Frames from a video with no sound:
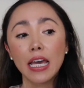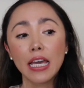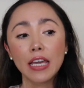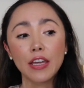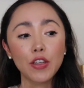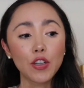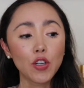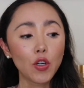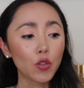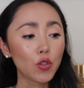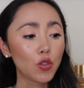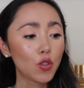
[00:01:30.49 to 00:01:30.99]

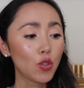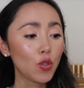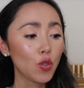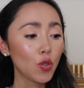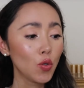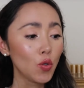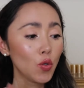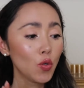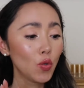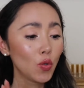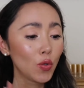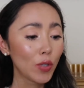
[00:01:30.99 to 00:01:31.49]
you know,
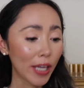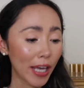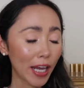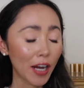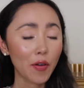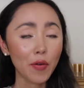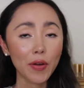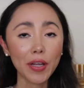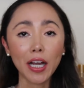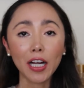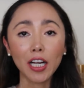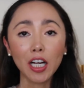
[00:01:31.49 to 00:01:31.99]
to
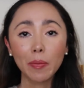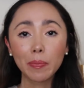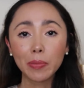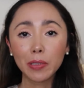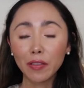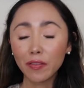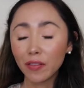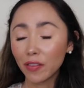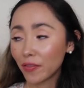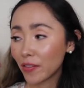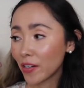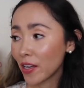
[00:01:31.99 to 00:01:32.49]
carry a couple
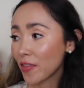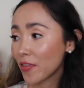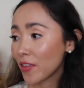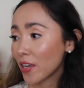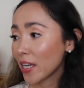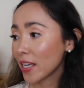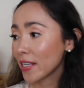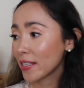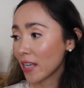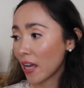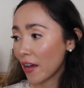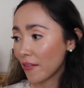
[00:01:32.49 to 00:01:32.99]
of different things.